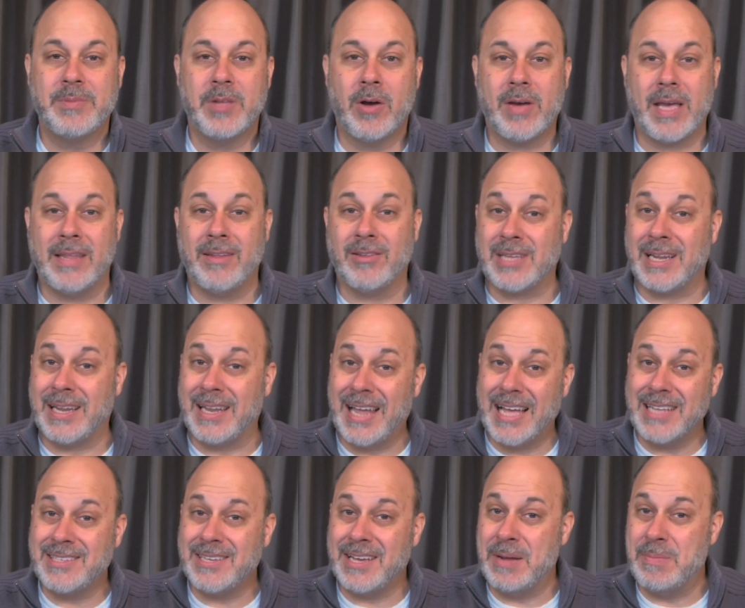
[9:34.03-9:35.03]
Okay, there's a
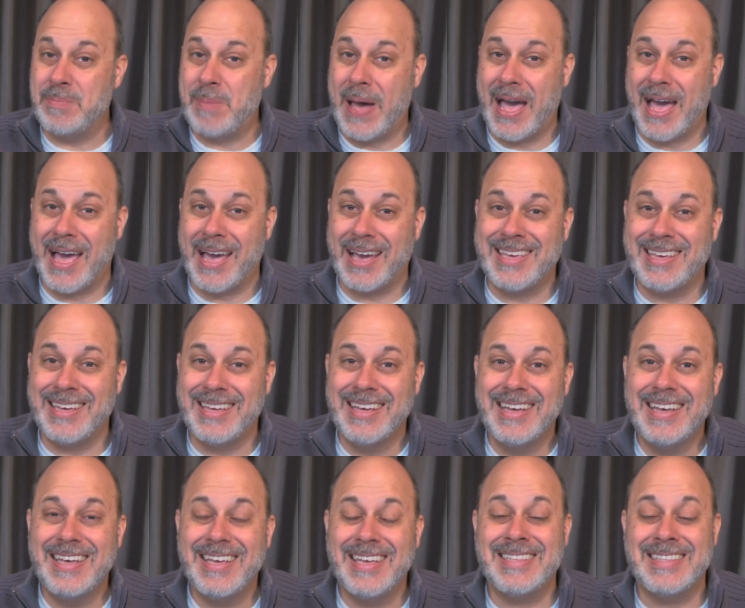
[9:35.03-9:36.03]
lot to unpack
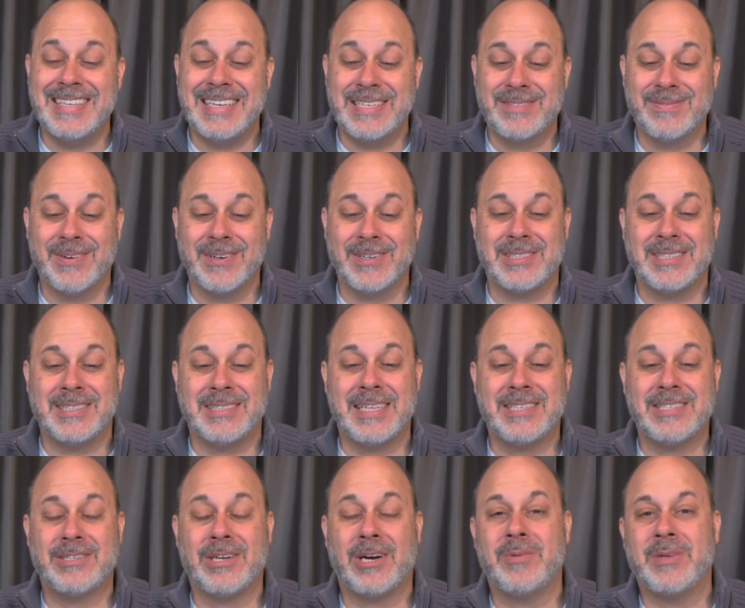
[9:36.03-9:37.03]
in these verses.
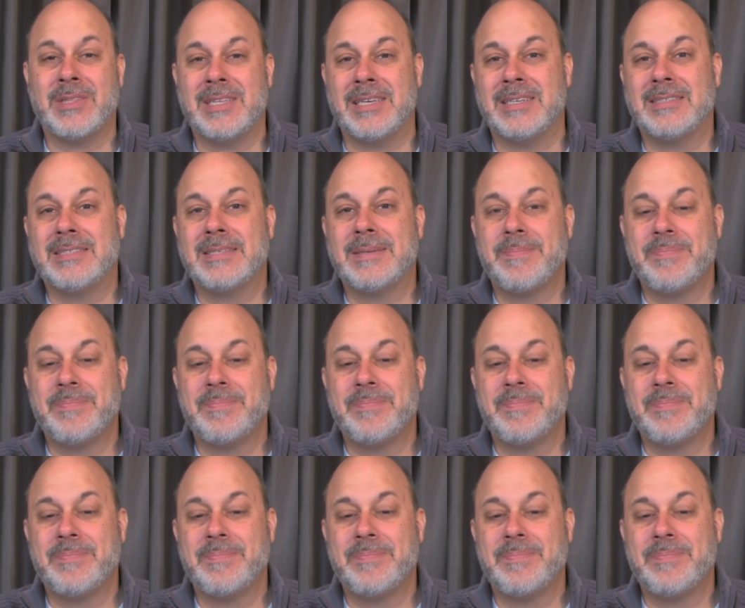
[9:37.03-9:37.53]
Let's start with this.